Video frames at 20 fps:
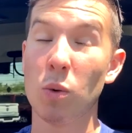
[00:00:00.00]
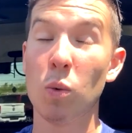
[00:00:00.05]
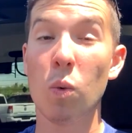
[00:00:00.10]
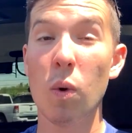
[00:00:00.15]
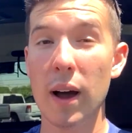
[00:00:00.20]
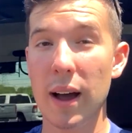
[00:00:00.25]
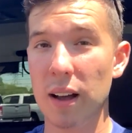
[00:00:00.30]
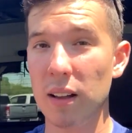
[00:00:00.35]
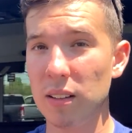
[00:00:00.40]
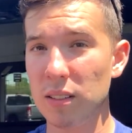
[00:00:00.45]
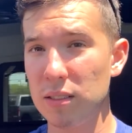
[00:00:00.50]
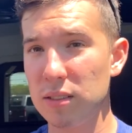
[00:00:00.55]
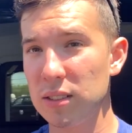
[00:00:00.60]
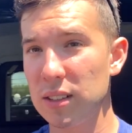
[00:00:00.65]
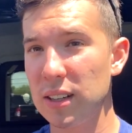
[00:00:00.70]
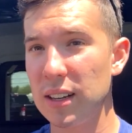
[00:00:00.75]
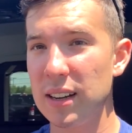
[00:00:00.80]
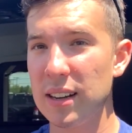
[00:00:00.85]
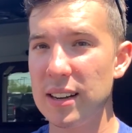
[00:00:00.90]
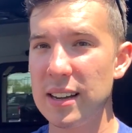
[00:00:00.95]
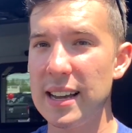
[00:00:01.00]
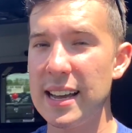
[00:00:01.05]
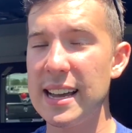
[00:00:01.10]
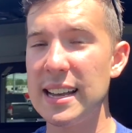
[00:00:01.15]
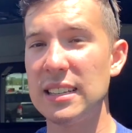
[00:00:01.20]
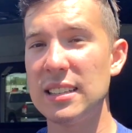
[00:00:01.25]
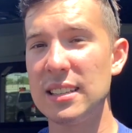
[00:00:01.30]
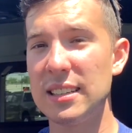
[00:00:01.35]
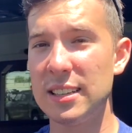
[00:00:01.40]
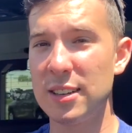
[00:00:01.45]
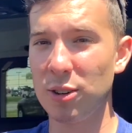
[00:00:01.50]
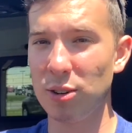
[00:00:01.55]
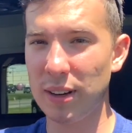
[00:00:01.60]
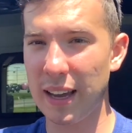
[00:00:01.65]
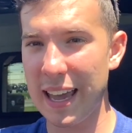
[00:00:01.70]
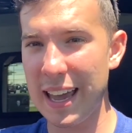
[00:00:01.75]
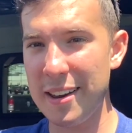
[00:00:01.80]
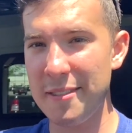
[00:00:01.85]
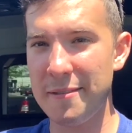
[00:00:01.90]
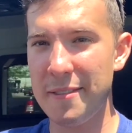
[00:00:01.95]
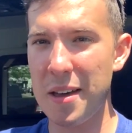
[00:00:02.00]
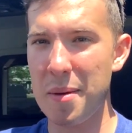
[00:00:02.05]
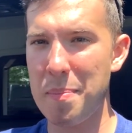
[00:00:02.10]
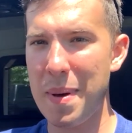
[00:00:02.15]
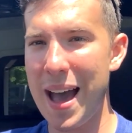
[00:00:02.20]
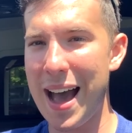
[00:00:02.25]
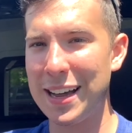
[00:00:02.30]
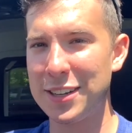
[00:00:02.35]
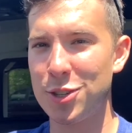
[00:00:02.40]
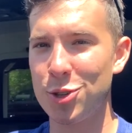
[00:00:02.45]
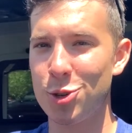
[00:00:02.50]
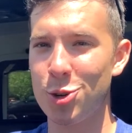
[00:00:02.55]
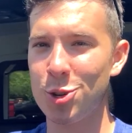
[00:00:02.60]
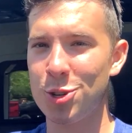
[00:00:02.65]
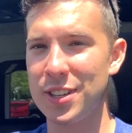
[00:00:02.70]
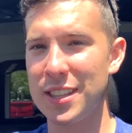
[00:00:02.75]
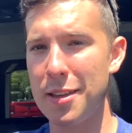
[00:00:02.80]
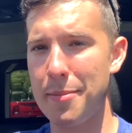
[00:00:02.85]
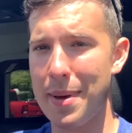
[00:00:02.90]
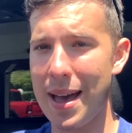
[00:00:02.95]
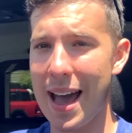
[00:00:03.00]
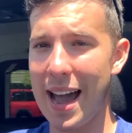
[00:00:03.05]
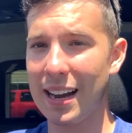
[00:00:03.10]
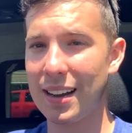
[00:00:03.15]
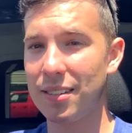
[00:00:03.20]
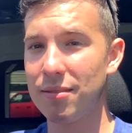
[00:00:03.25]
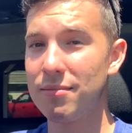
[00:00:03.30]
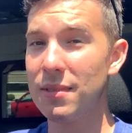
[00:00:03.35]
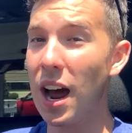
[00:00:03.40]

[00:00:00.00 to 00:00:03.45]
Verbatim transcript: Well, it still can fit passengers in the back.